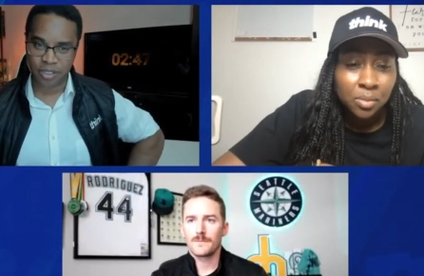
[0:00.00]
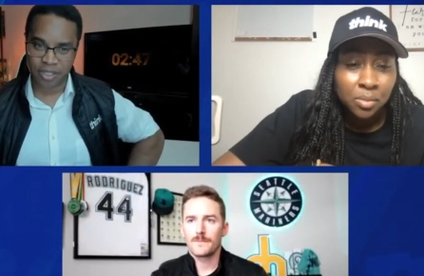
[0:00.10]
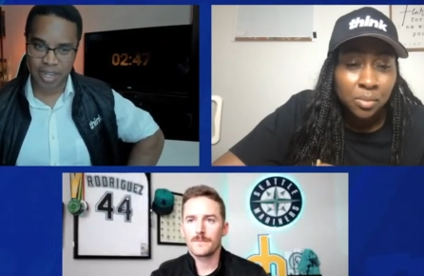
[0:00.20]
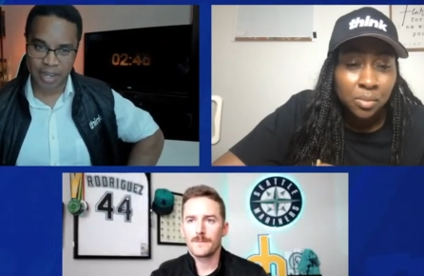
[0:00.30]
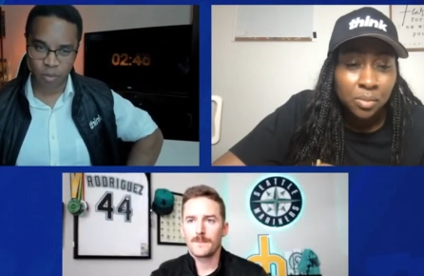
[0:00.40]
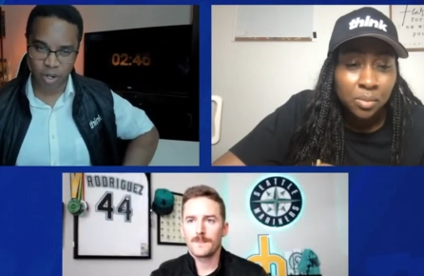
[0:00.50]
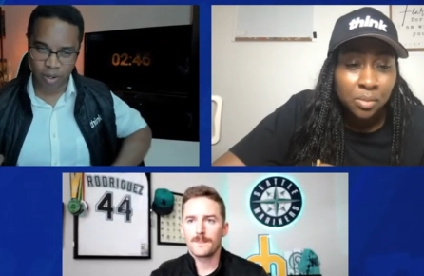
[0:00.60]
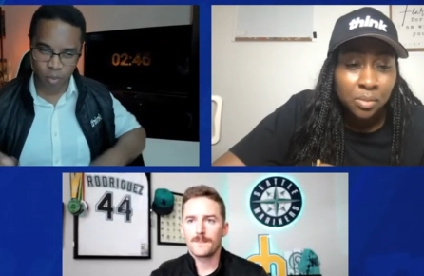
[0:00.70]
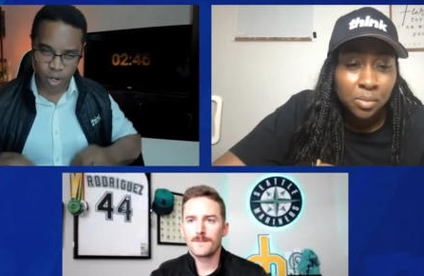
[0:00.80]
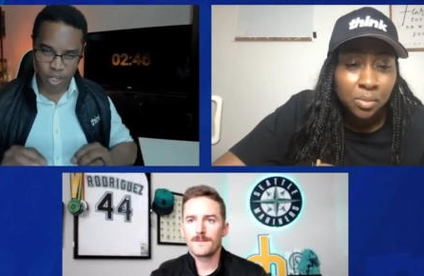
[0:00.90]
Speaker 1: look like?
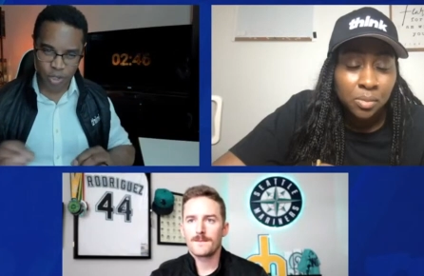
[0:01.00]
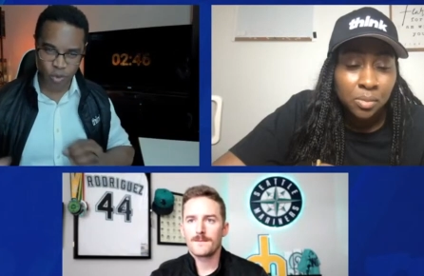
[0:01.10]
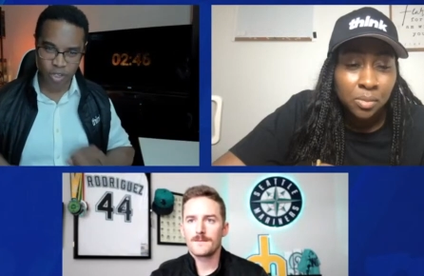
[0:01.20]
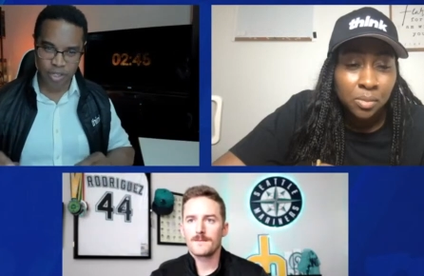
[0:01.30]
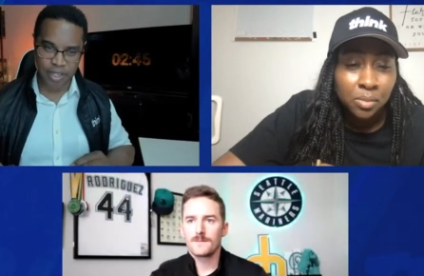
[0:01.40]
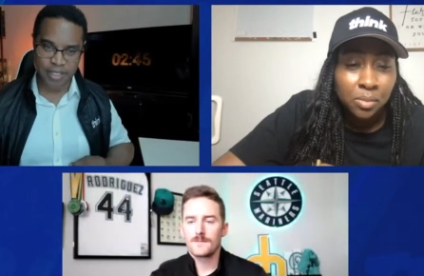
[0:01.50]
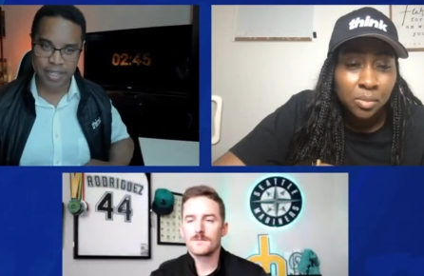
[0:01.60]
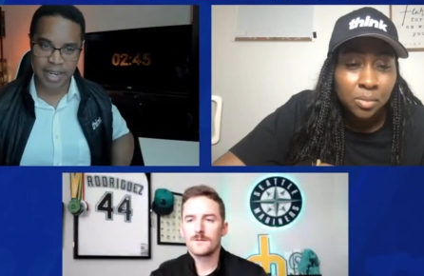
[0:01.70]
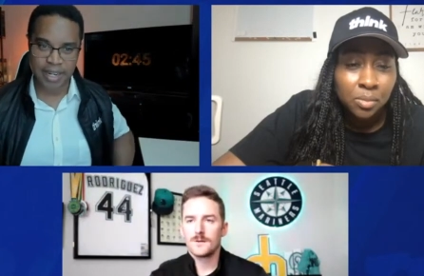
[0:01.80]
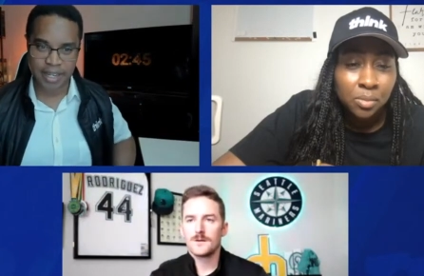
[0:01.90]
What what are you looking
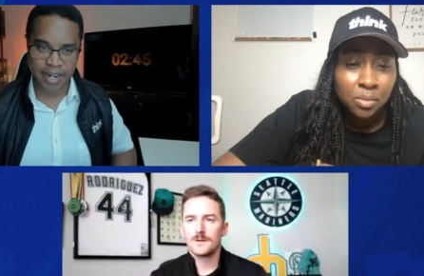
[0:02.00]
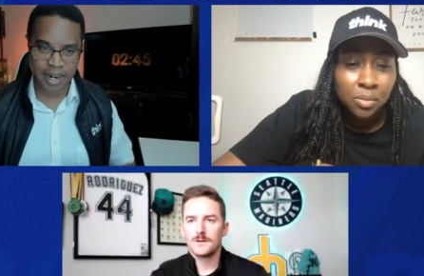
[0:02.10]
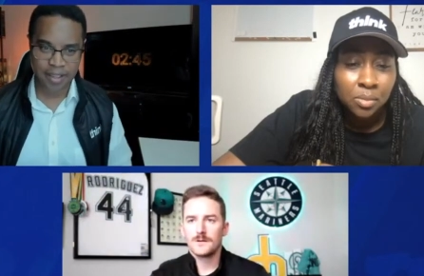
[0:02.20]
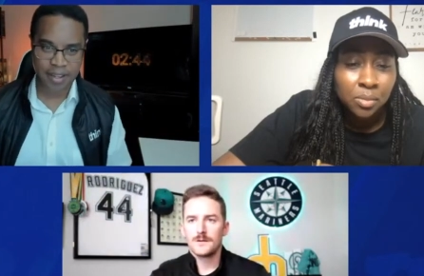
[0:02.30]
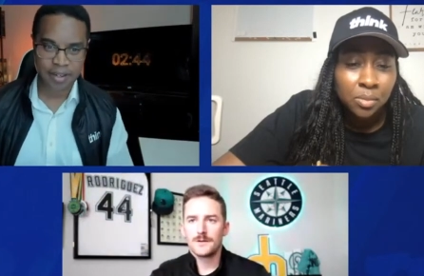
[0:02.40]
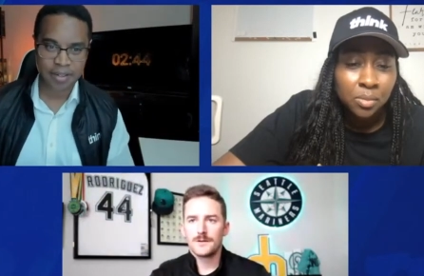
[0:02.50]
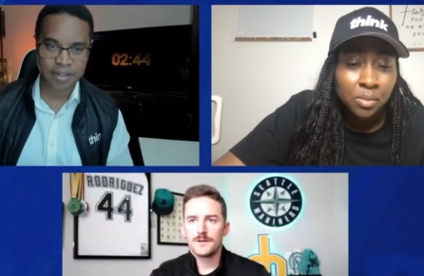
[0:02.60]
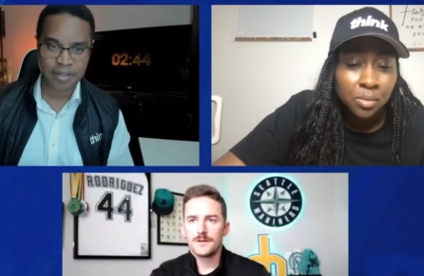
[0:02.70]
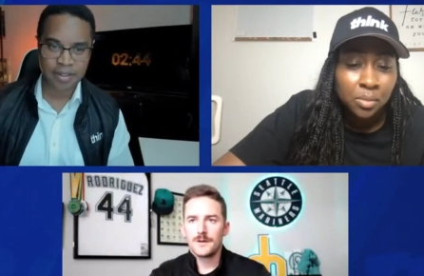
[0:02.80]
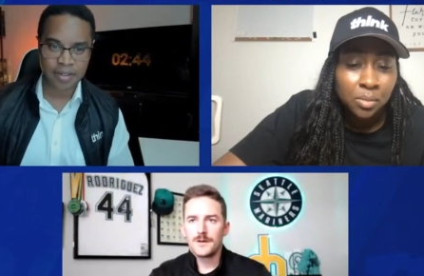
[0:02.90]
to kind of get out of that?
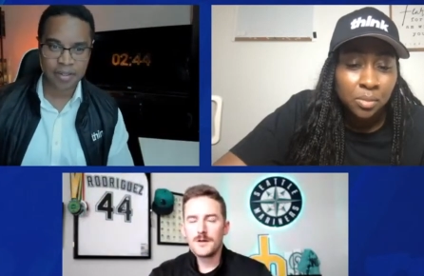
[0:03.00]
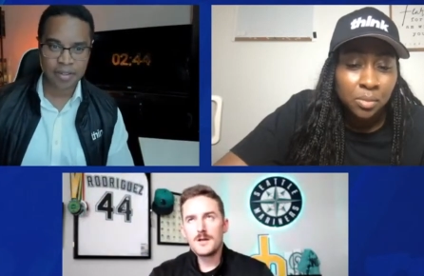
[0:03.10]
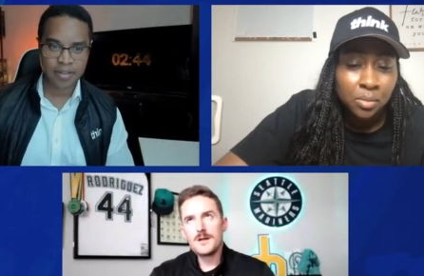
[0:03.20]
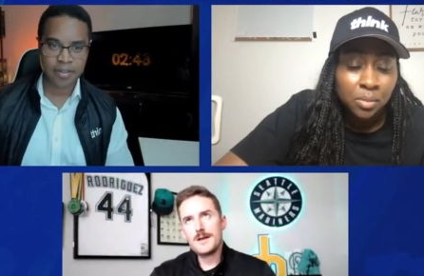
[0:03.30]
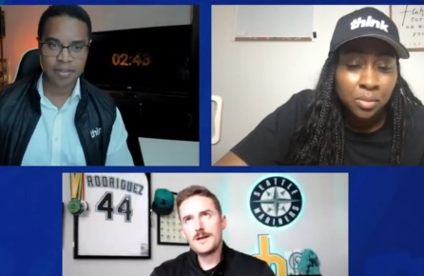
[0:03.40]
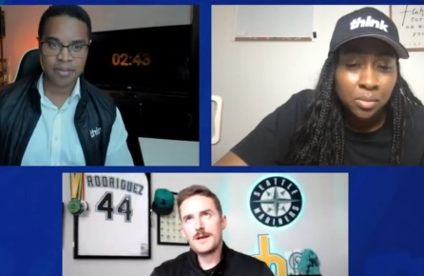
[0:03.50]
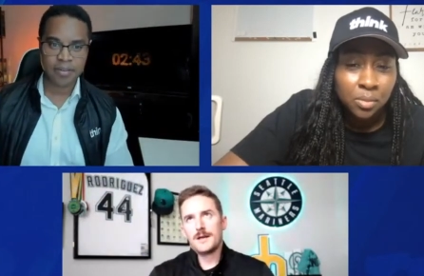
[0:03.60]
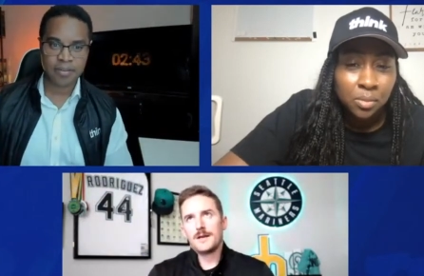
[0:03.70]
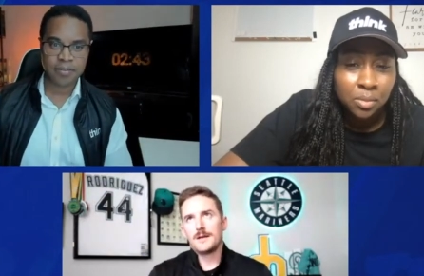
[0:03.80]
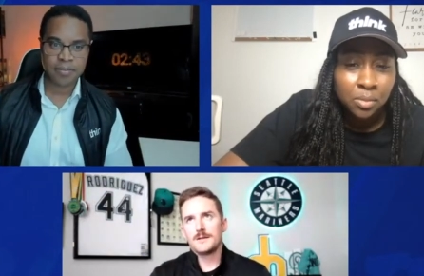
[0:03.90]

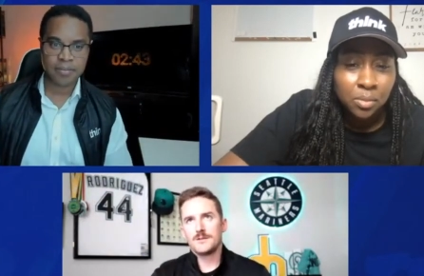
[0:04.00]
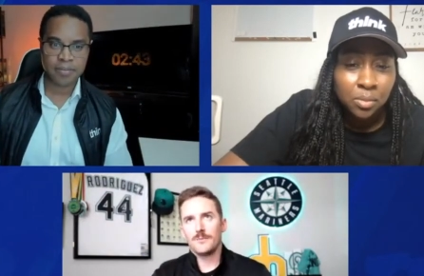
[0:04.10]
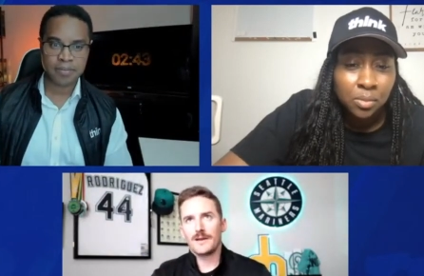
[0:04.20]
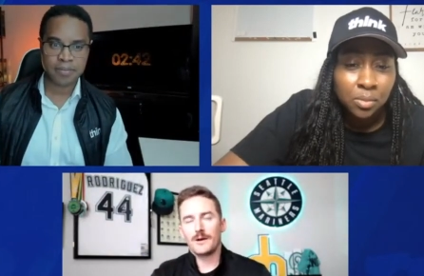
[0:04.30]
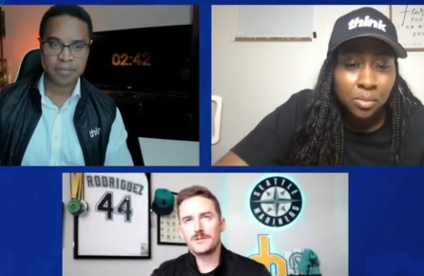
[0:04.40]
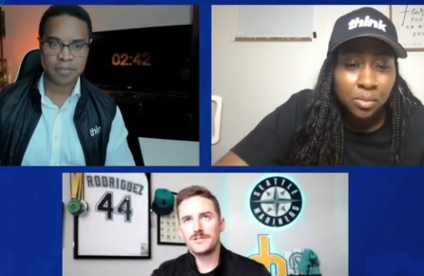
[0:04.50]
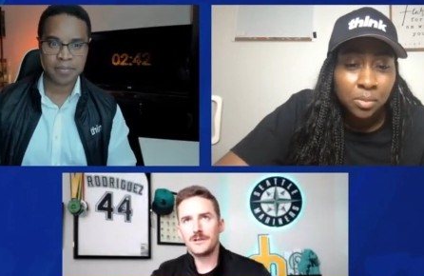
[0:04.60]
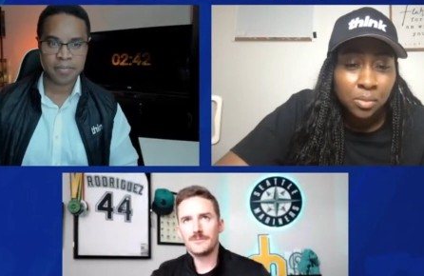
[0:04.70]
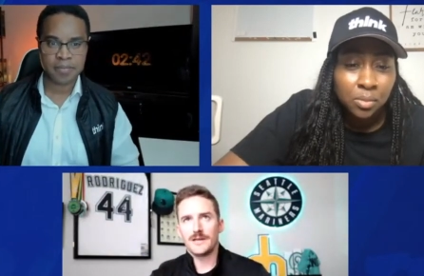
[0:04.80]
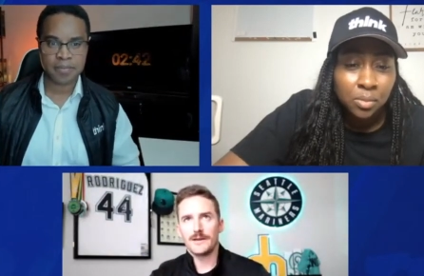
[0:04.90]
Speaker 2: So my Couch GM
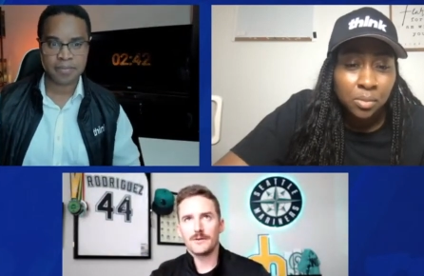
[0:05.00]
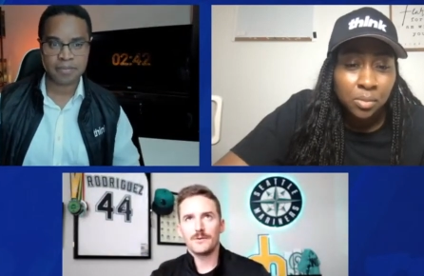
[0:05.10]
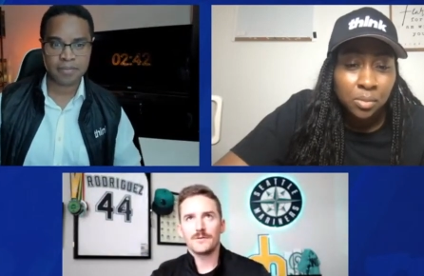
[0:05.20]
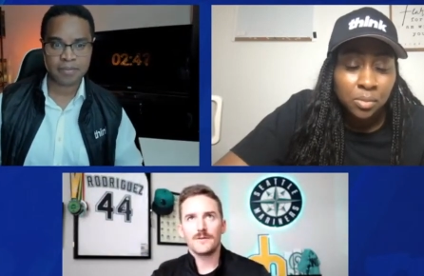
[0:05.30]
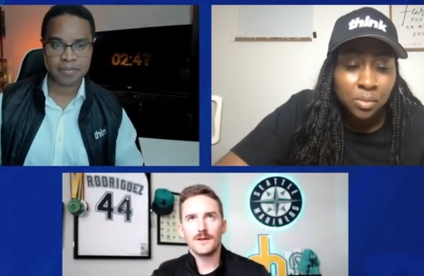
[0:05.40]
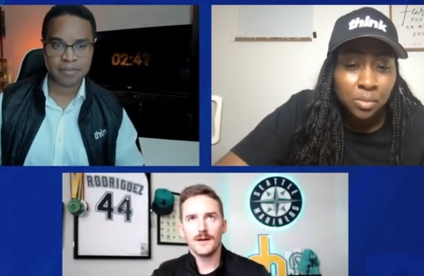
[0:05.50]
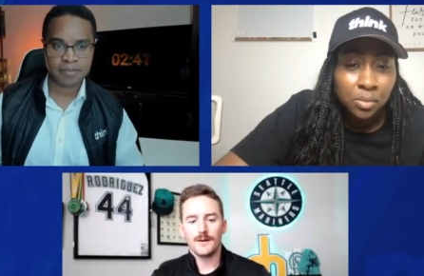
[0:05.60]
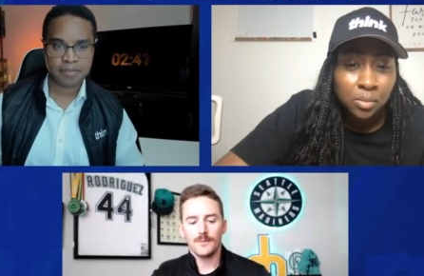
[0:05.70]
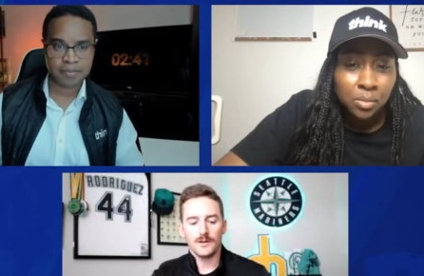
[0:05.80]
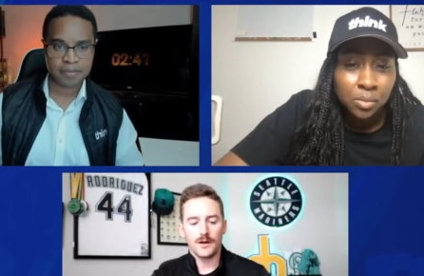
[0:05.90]
channel, um,
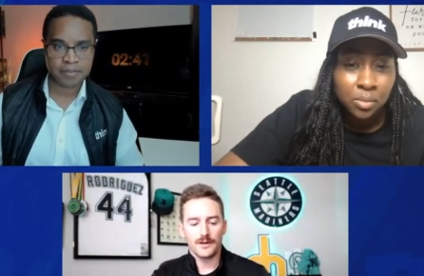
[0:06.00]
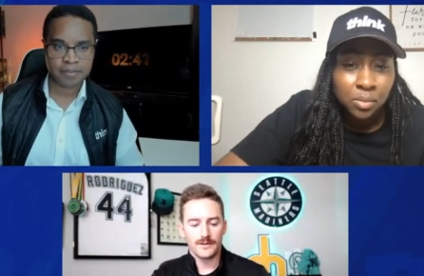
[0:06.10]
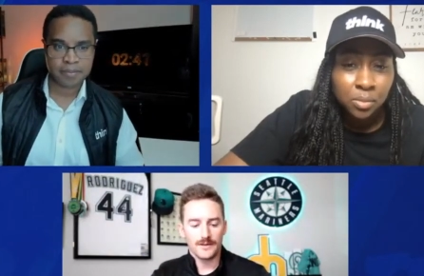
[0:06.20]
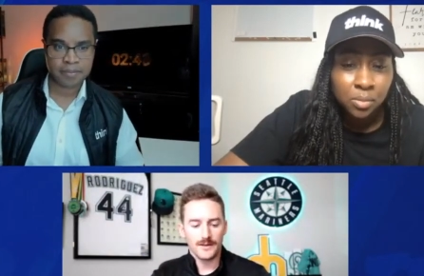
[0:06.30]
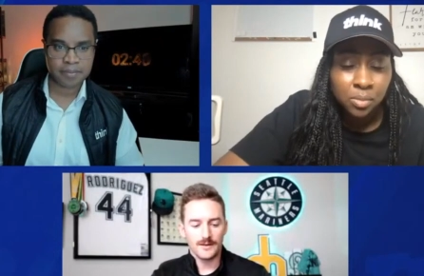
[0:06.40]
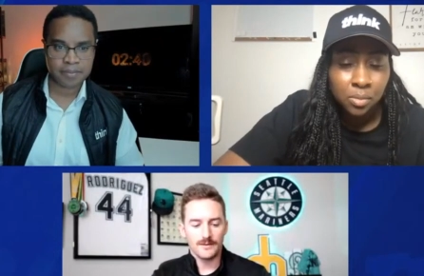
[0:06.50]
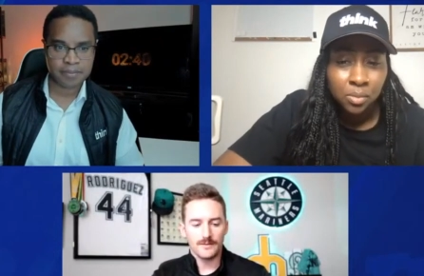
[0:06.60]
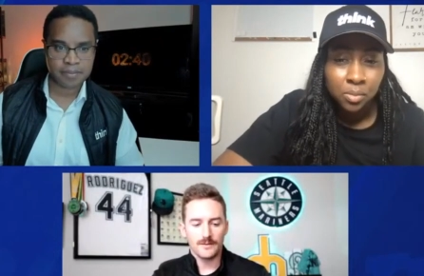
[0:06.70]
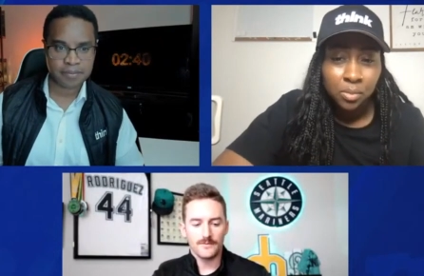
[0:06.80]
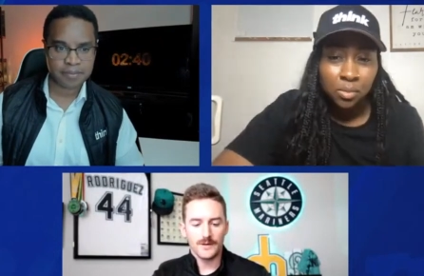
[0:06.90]
a lot of the
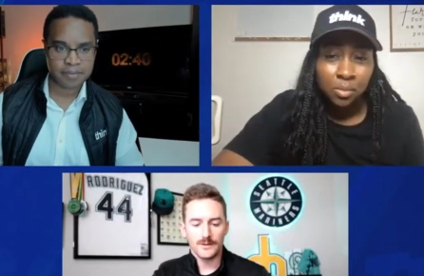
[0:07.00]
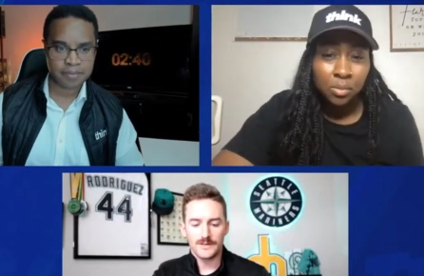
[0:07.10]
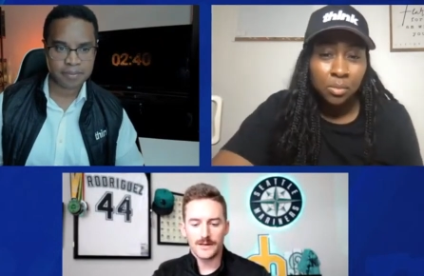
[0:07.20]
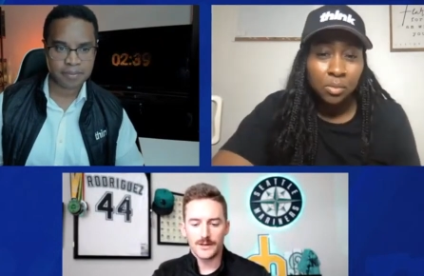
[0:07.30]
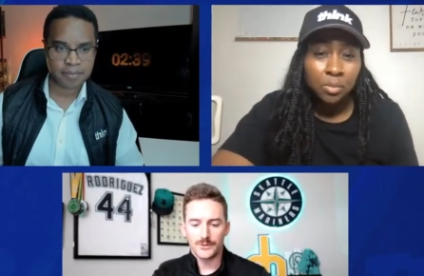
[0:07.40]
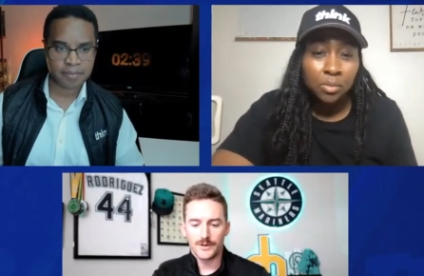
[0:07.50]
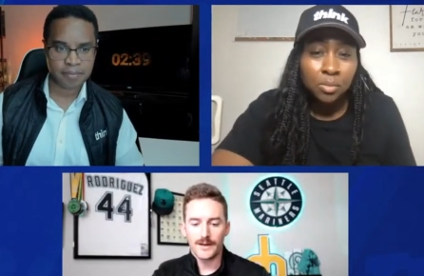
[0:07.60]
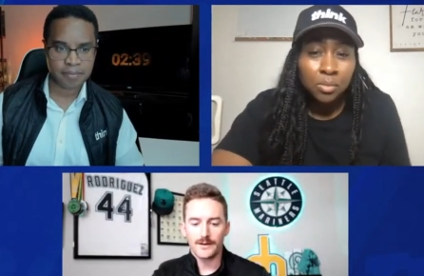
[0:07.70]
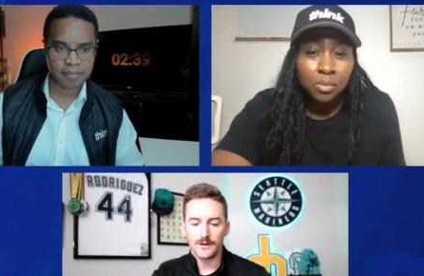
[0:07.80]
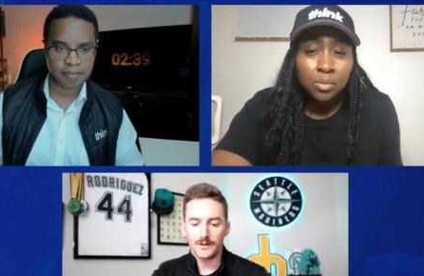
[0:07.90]
the videos that I create are